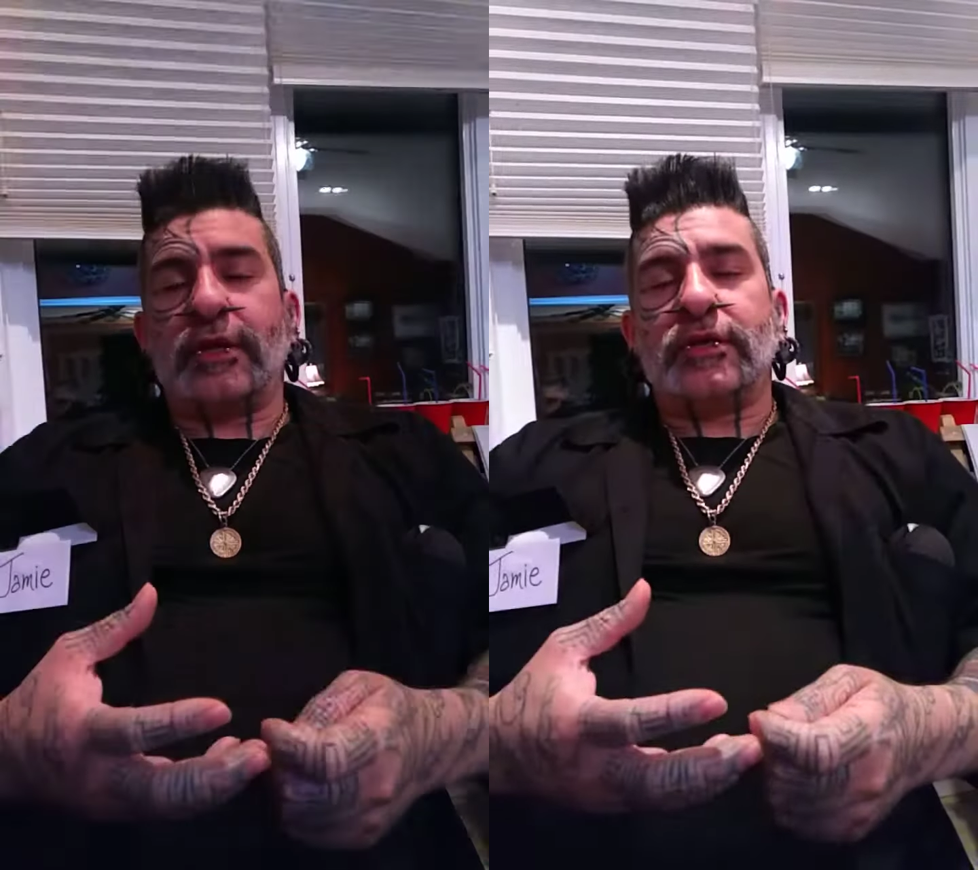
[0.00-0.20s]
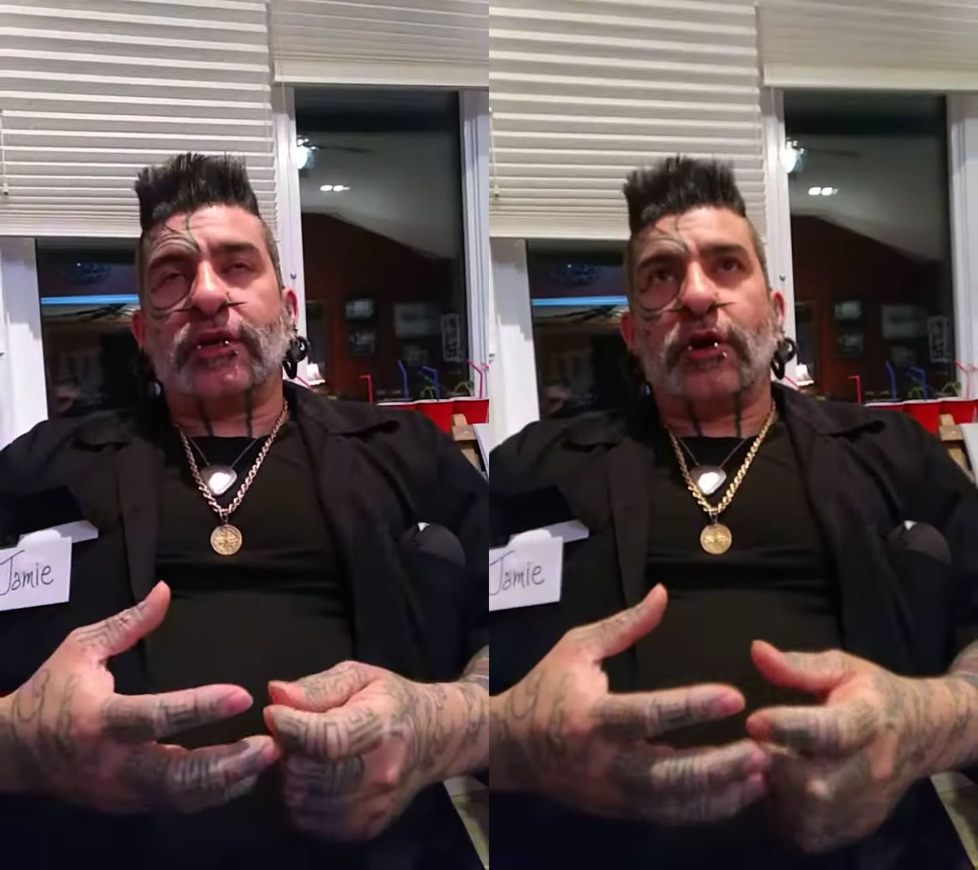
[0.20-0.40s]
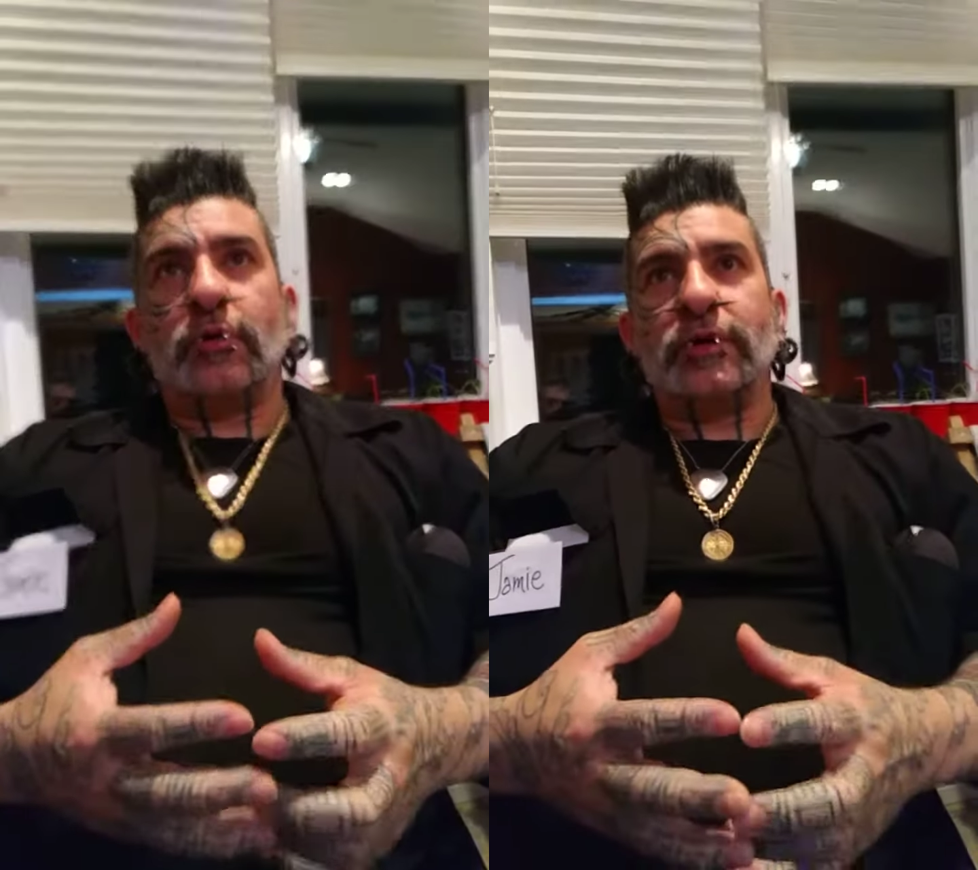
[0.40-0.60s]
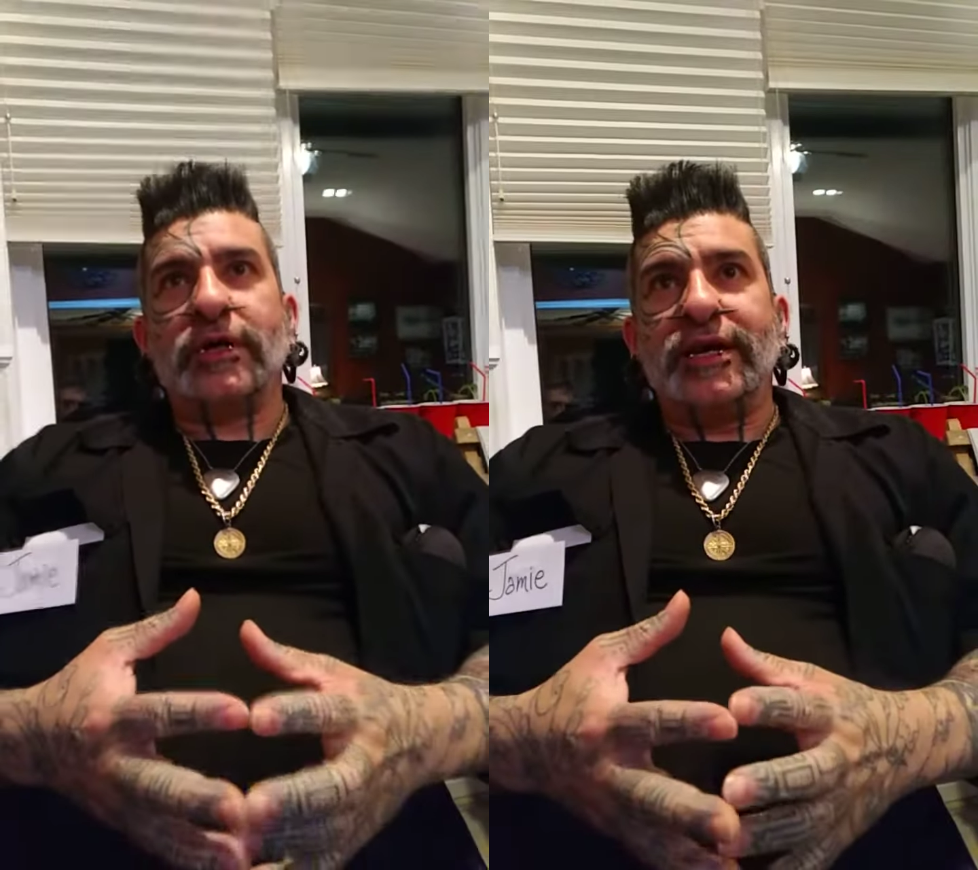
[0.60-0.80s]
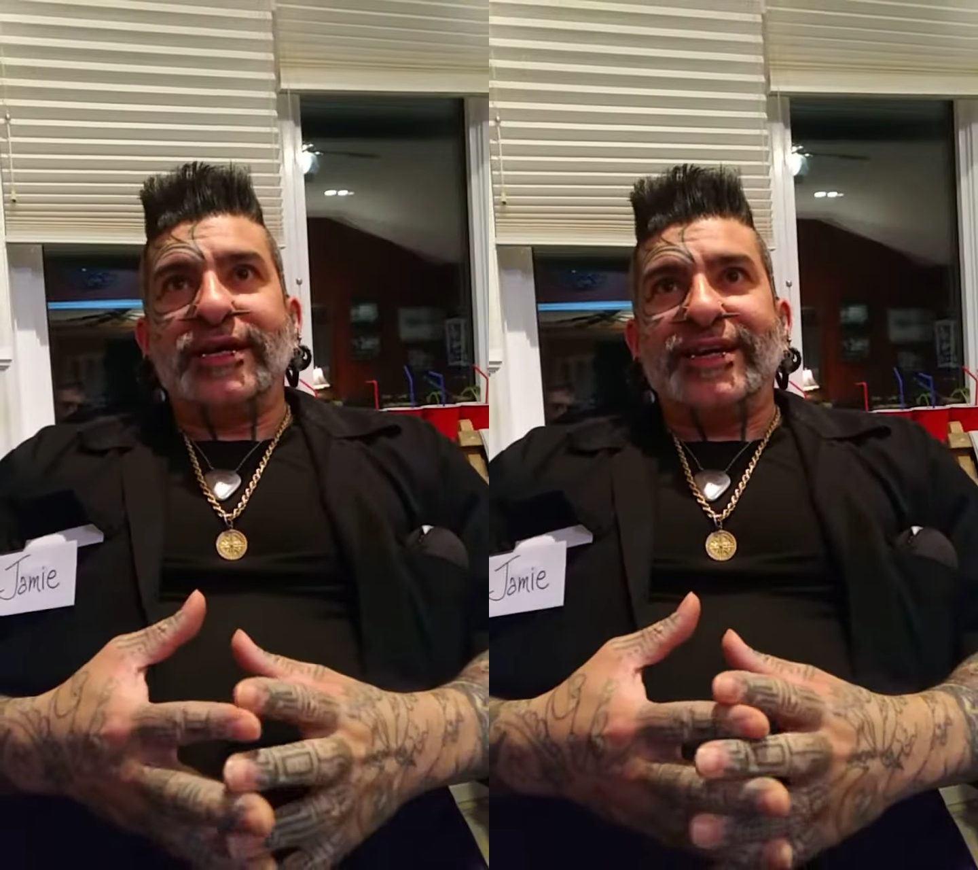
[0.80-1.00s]
you know,
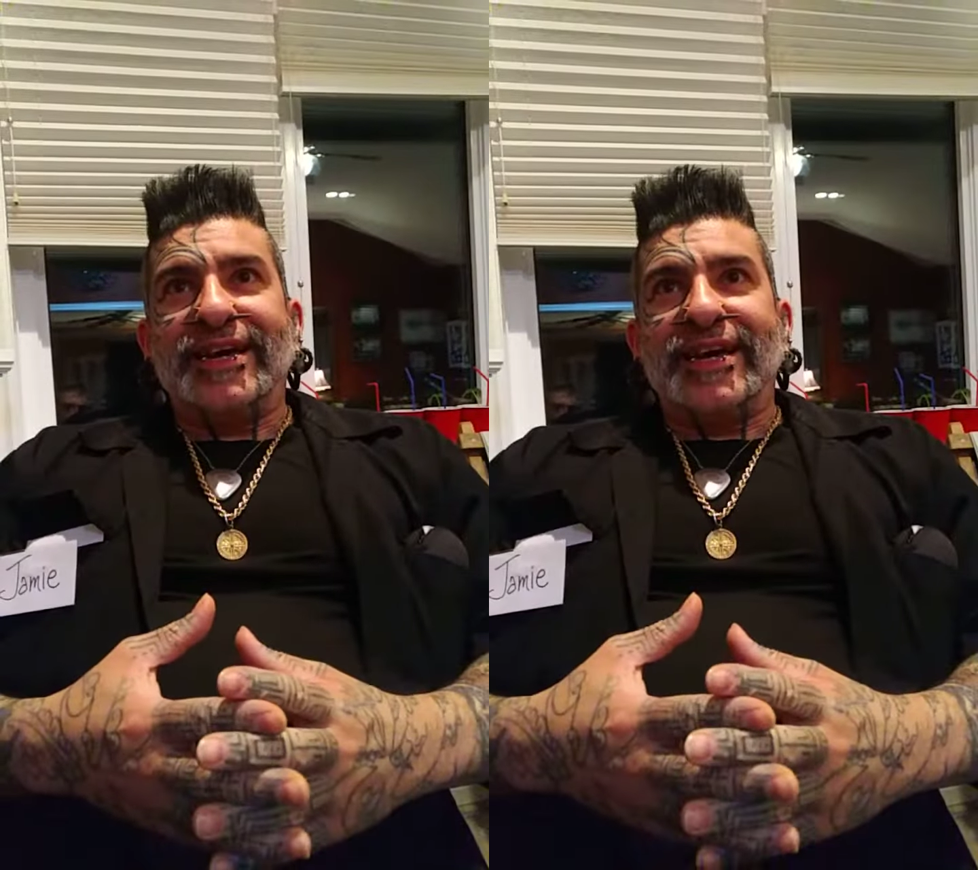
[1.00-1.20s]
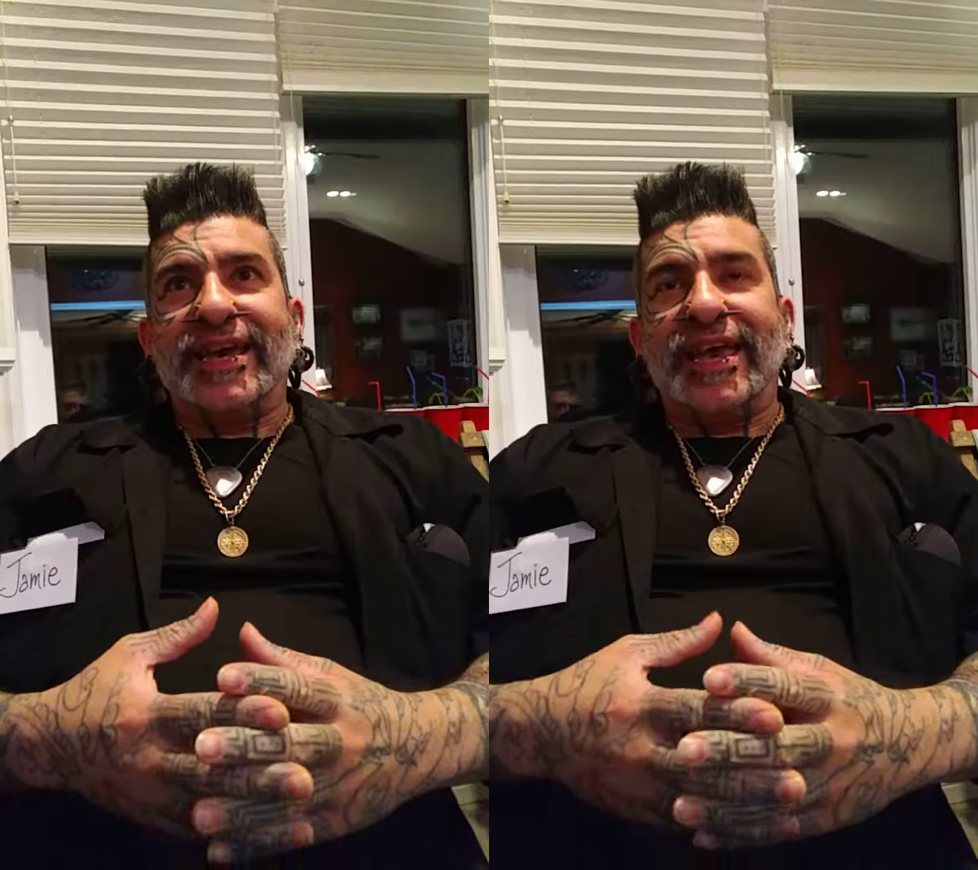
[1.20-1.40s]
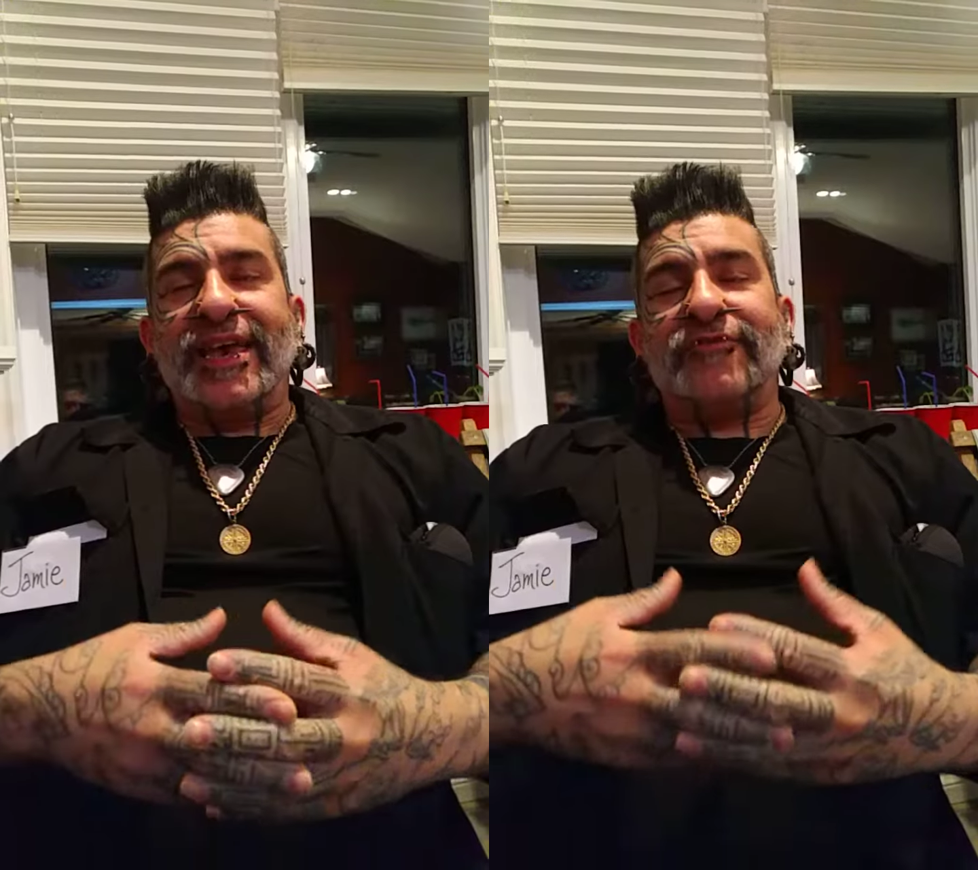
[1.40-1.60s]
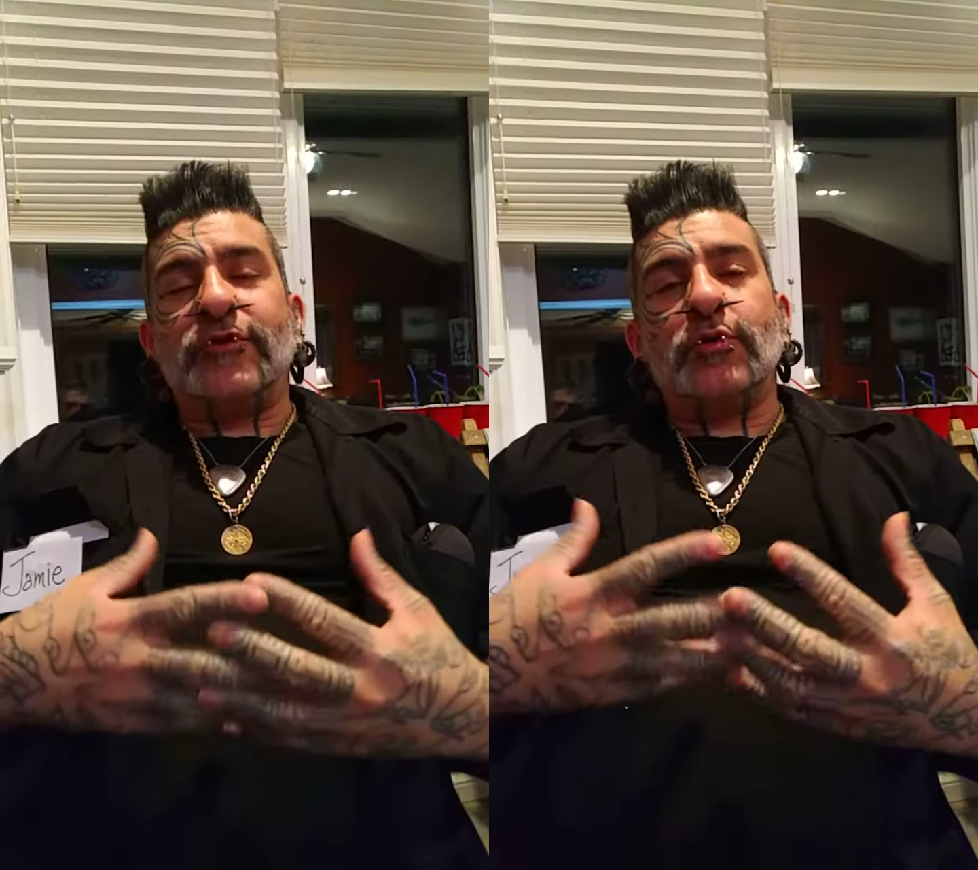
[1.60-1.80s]
if